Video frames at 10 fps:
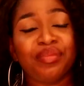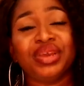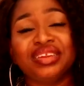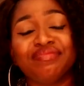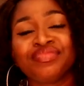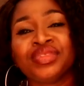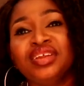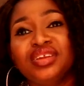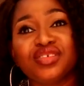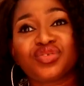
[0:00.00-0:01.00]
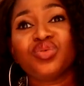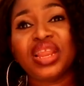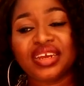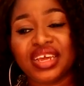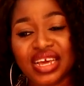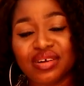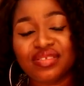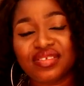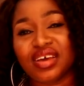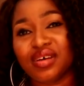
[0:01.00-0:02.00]
I mean, the school and the
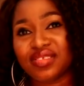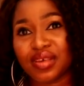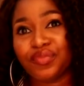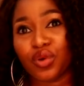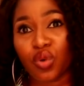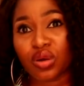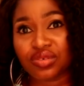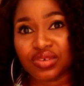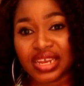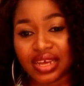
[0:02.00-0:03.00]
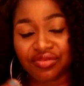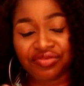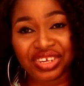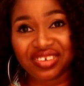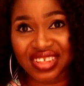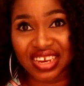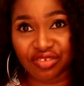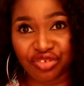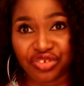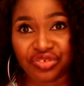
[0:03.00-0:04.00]
health uh, sector work together to register
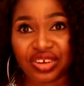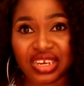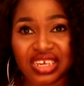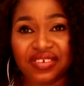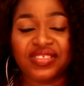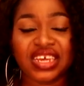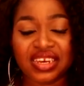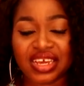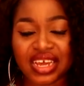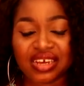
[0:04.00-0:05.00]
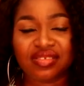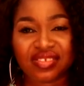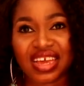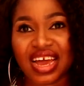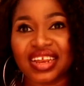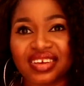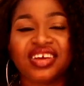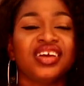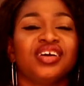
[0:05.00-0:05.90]
these children, give them the health card.